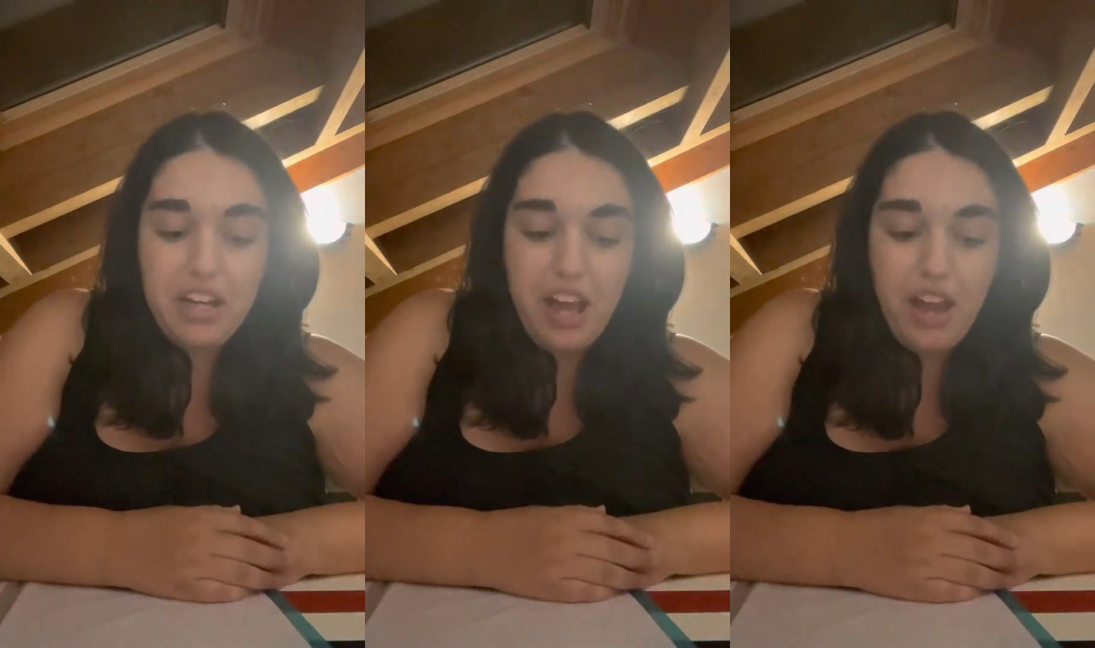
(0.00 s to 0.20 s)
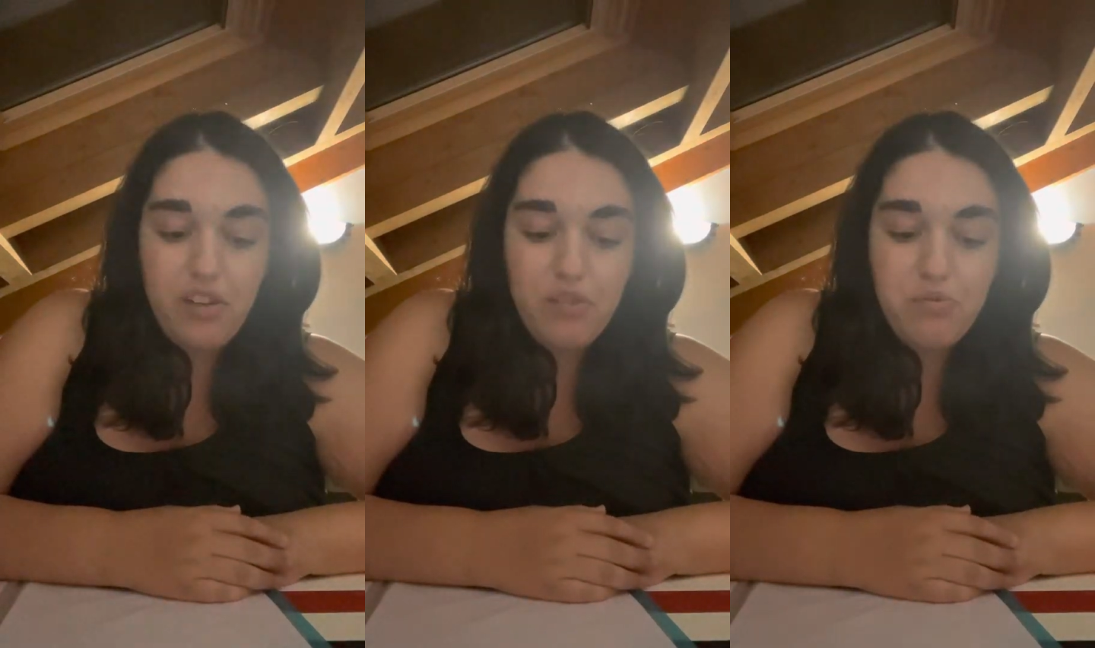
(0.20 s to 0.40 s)

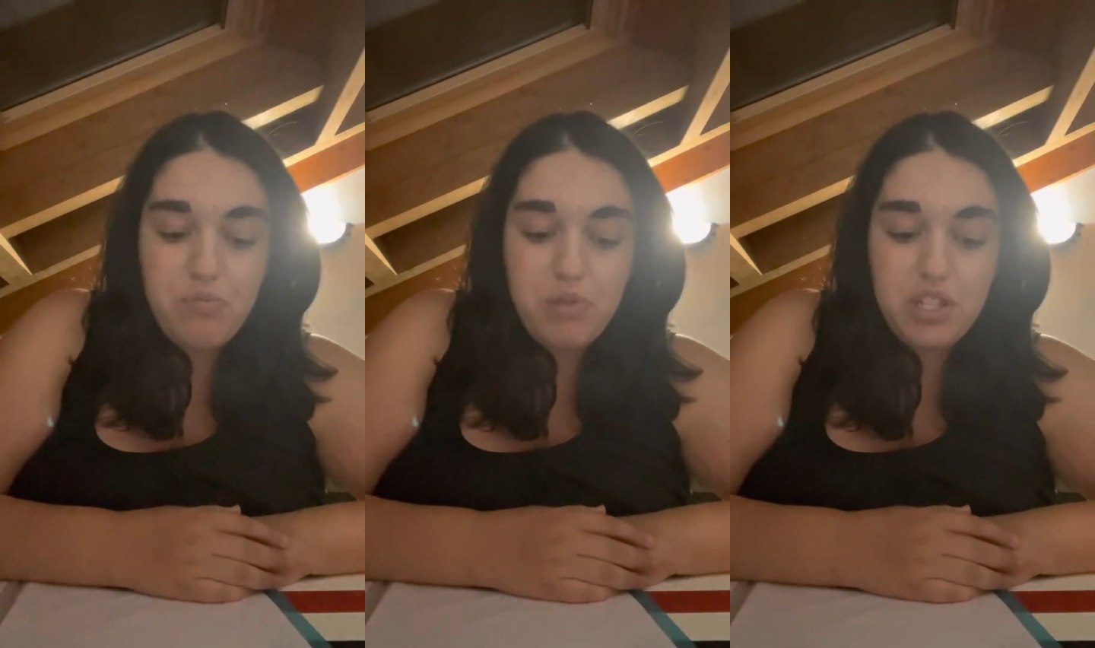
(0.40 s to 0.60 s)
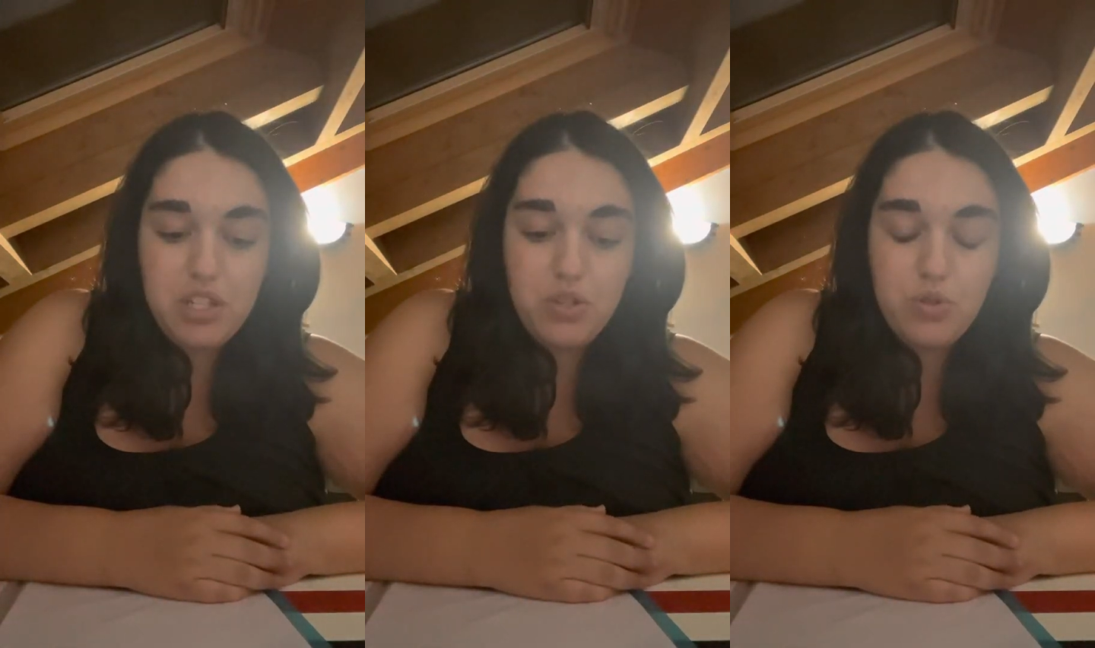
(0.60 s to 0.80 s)
have
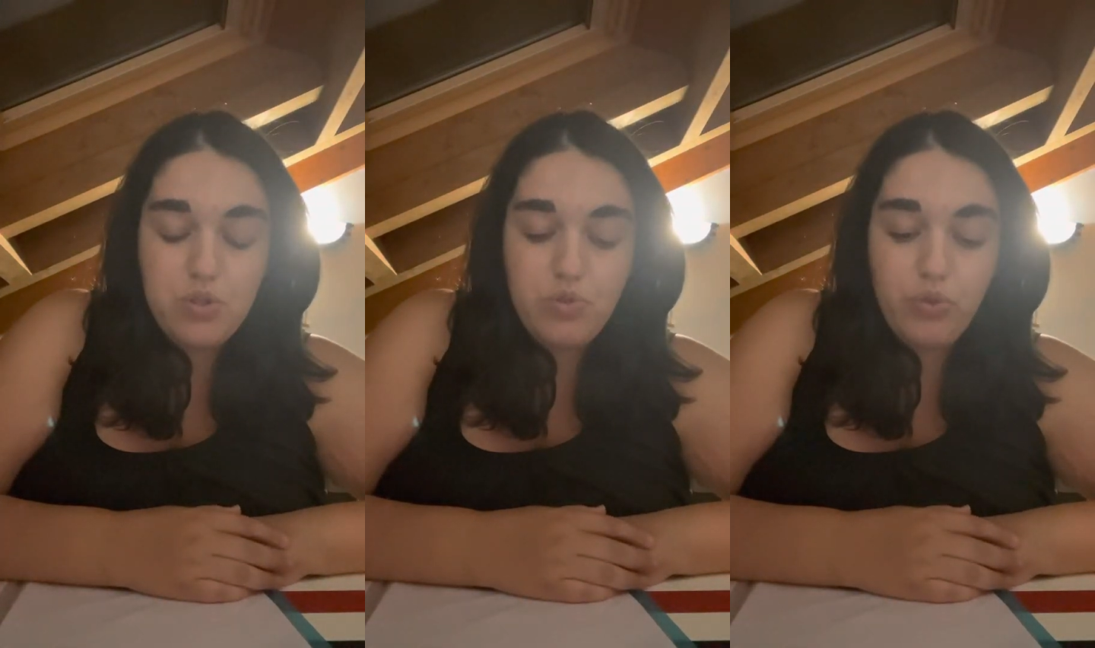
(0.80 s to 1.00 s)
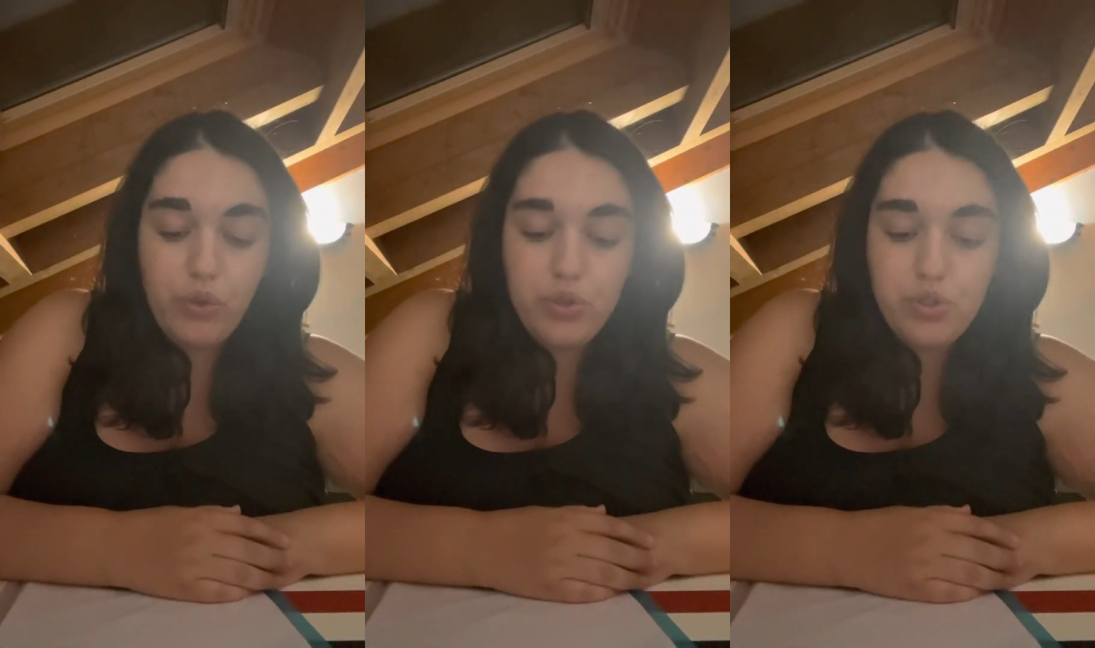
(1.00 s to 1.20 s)
been
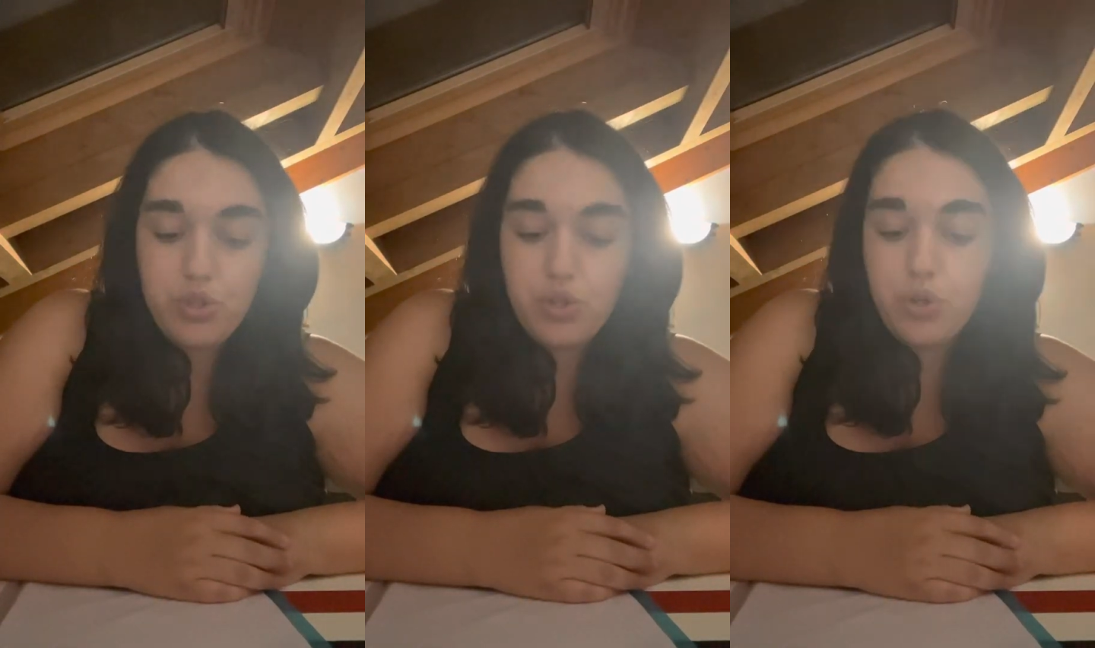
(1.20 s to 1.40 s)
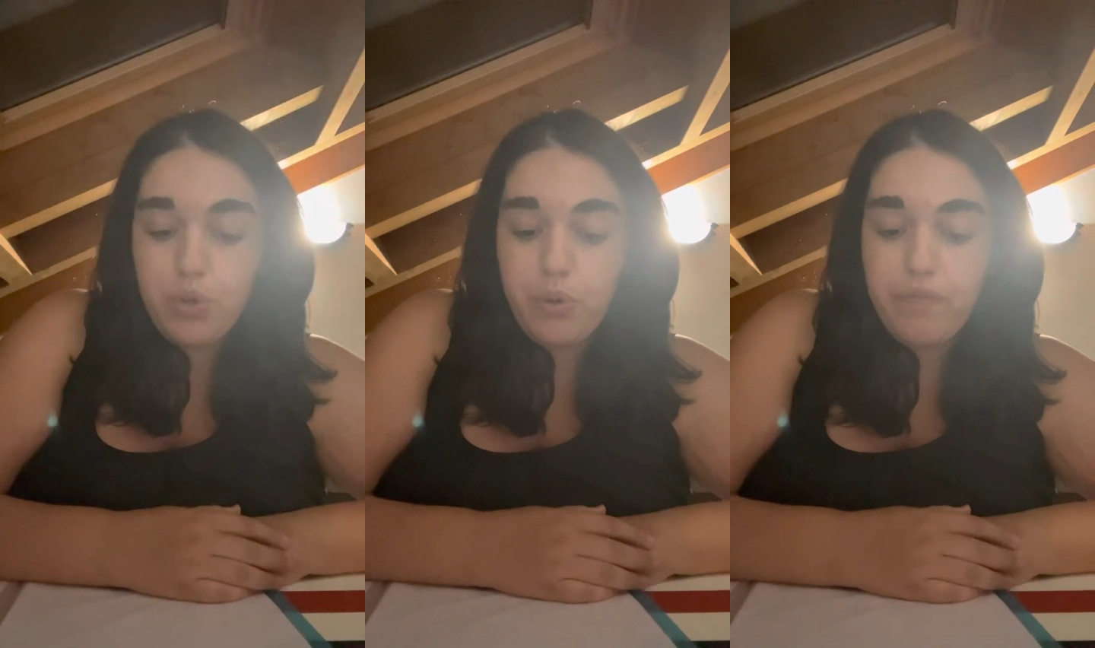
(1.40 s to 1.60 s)
useful to
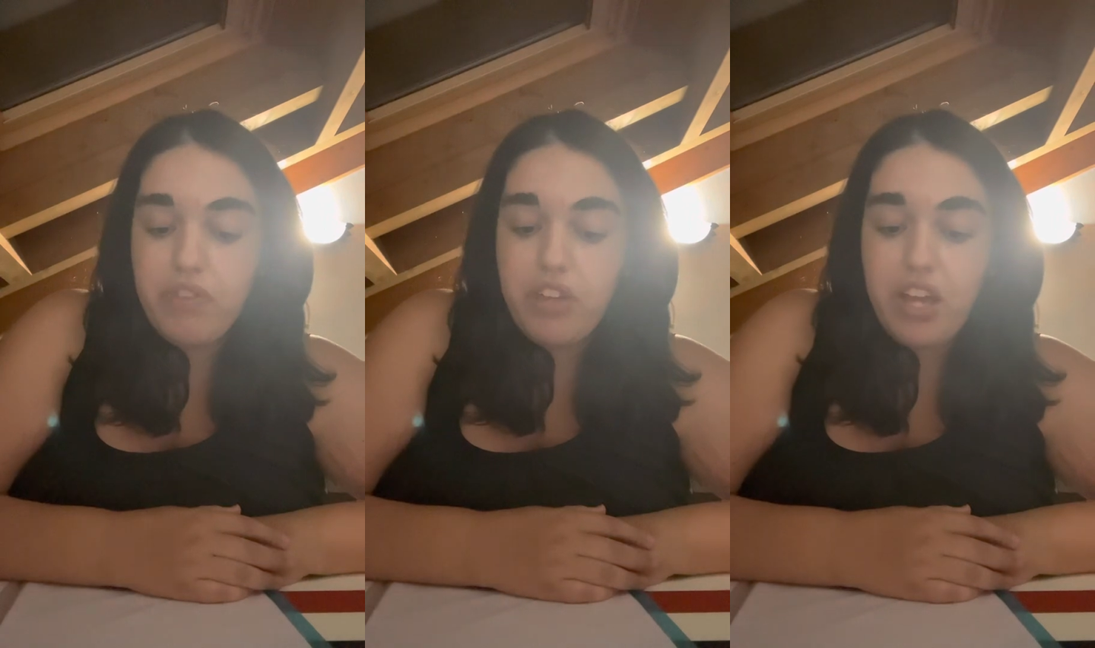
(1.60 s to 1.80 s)
you.